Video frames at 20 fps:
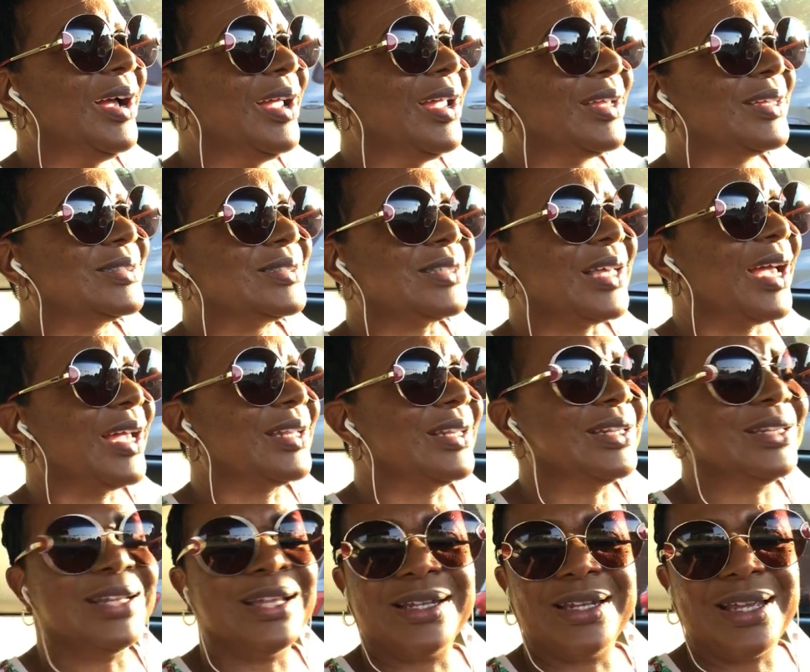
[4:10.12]

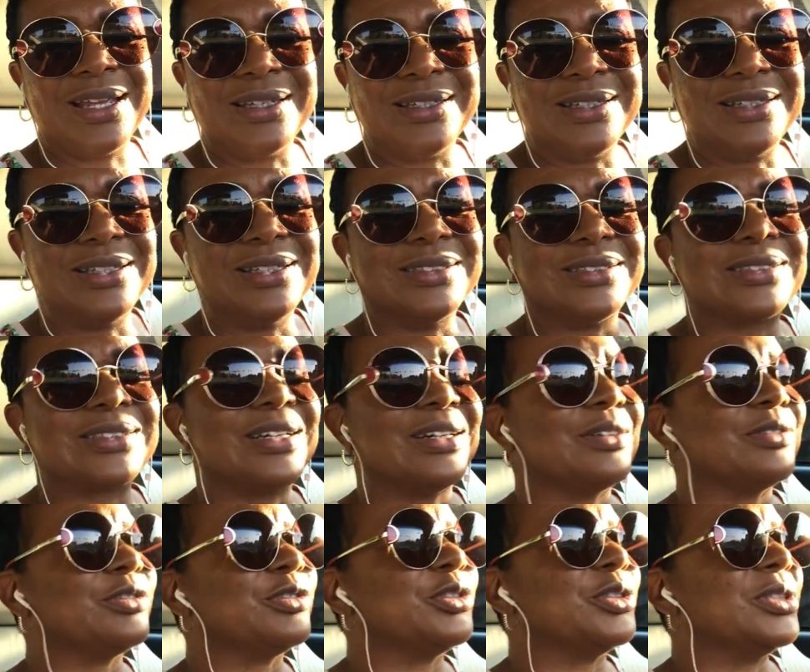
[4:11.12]
exciting than any
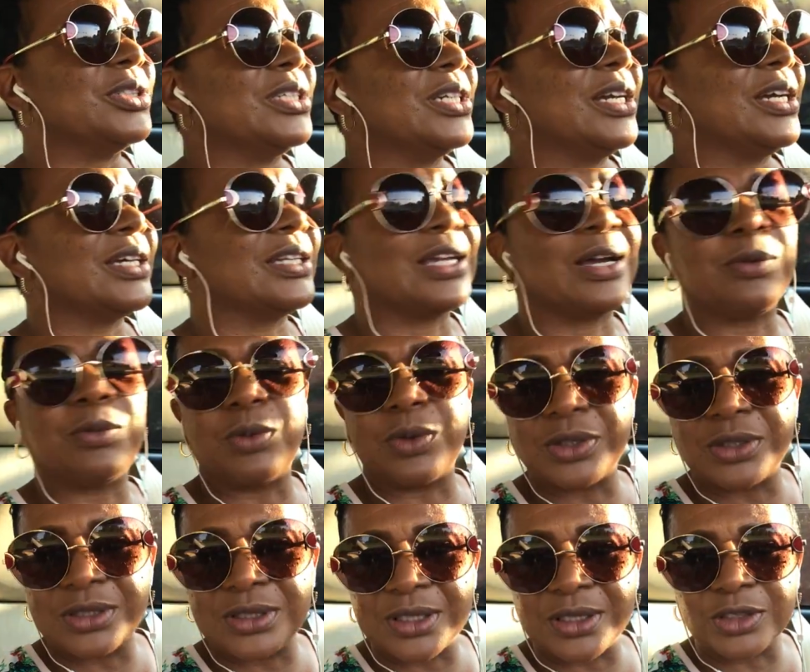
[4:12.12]
discovery. And I
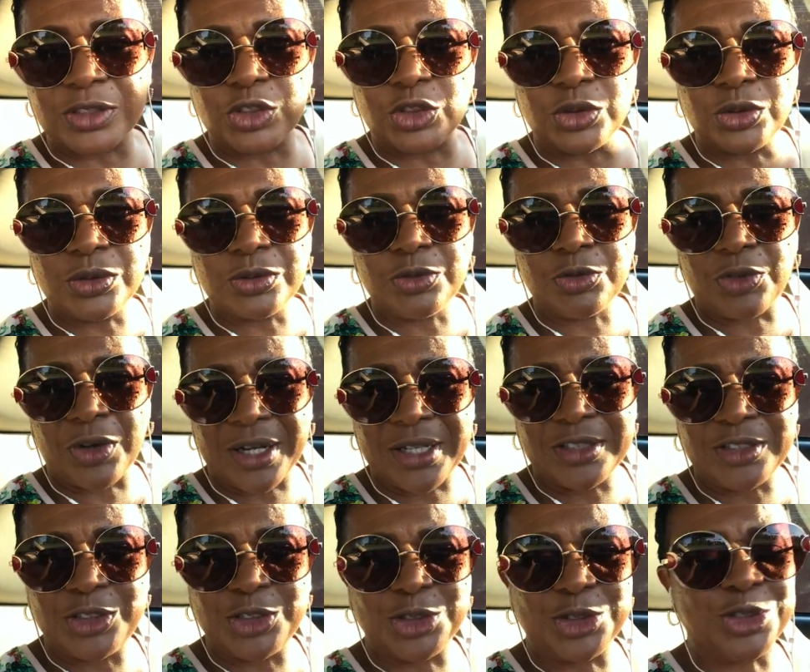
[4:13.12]
want to
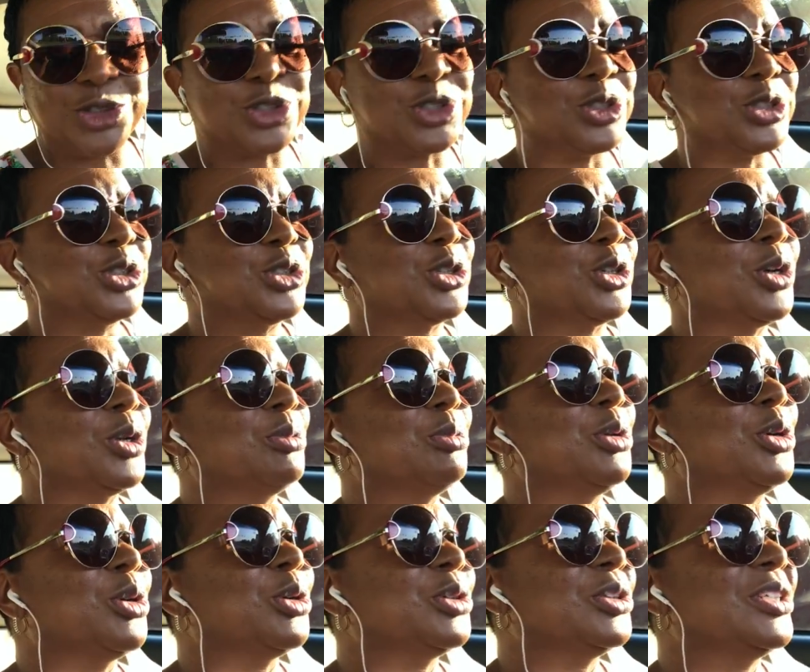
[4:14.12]
invite you to join
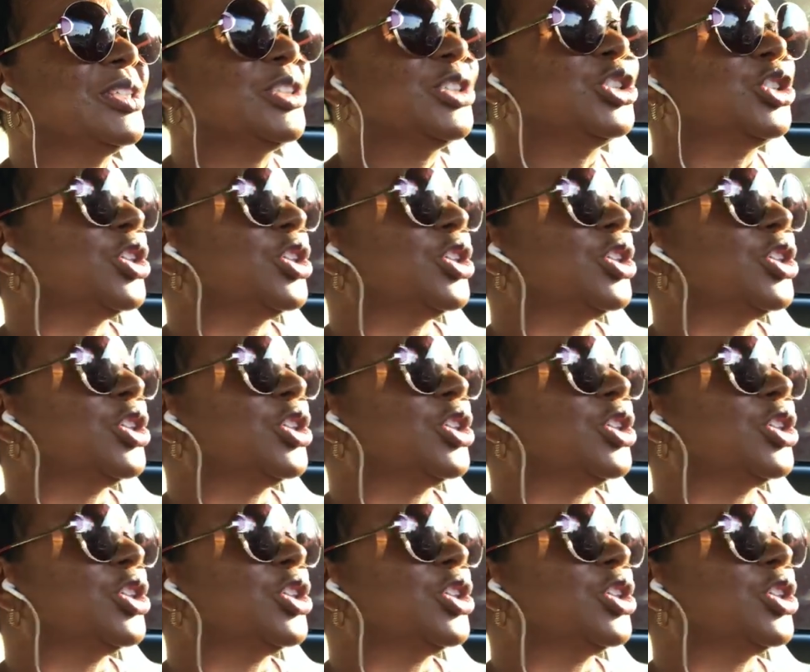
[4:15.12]
me on this